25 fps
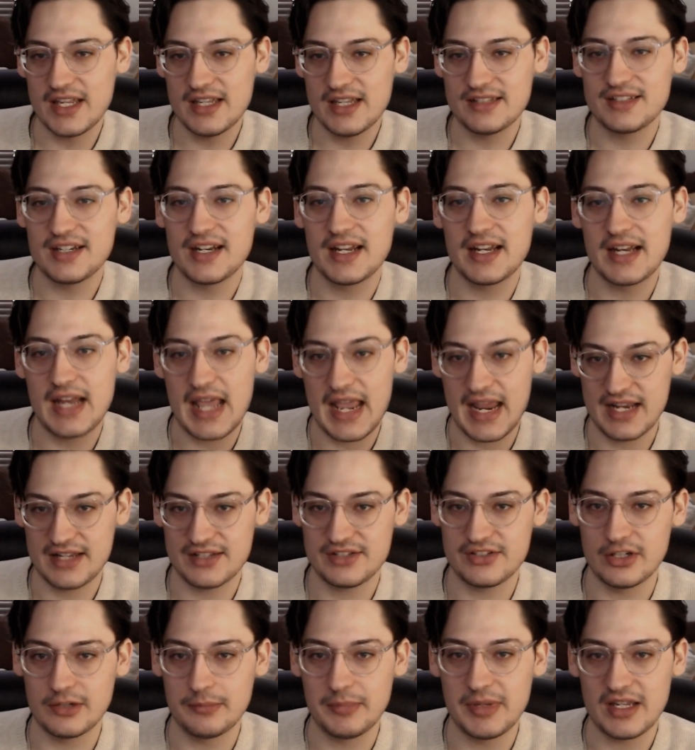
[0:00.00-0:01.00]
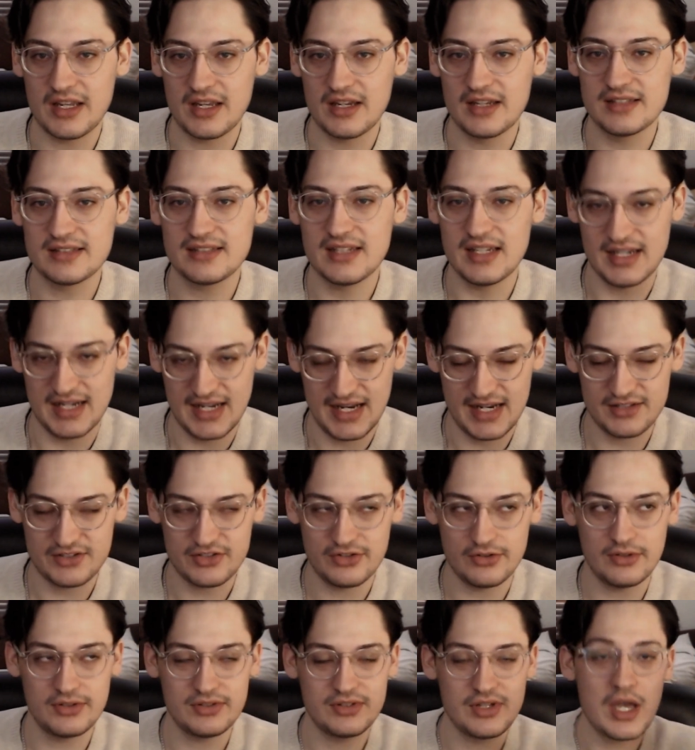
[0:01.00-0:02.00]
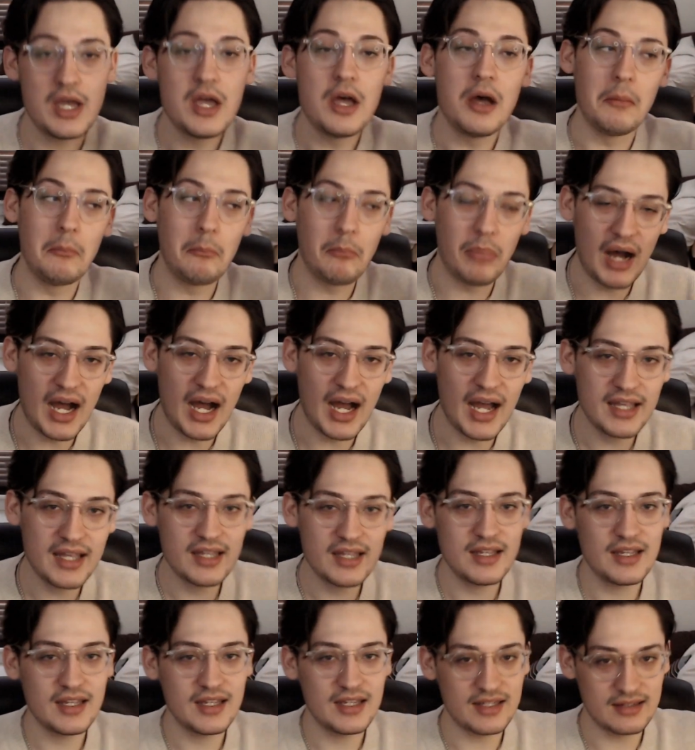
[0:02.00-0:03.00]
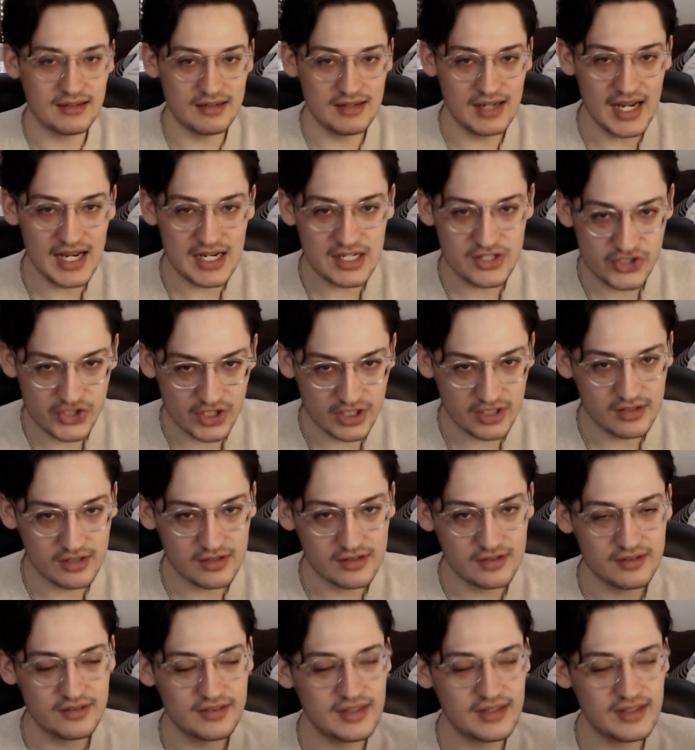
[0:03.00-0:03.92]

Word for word: is an enhancer because enhancers by nature,